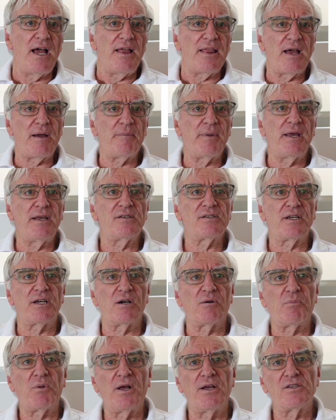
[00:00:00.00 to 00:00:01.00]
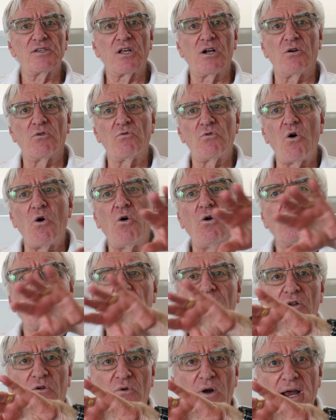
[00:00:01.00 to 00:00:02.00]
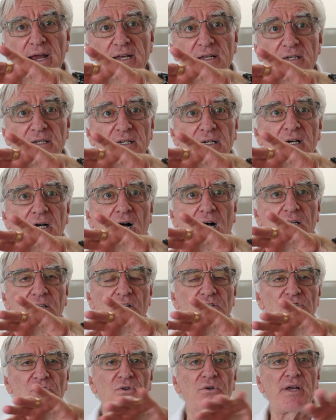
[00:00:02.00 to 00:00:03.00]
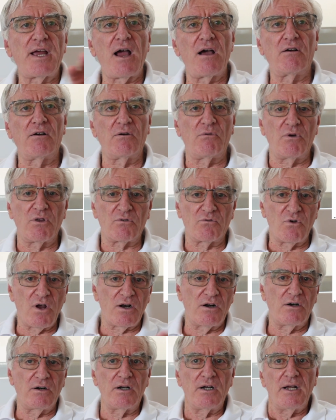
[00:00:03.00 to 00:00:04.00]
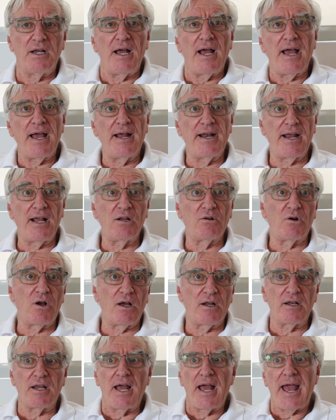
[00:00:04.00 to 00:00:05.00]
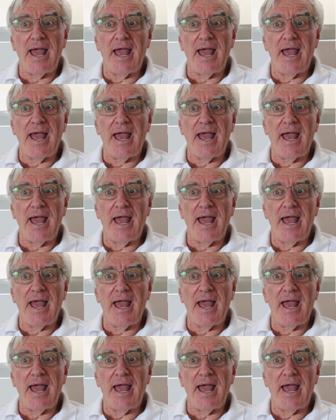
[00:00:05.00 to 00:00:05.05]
that means the airplane's going to roll to the right unless you counter it with rudder and aileron.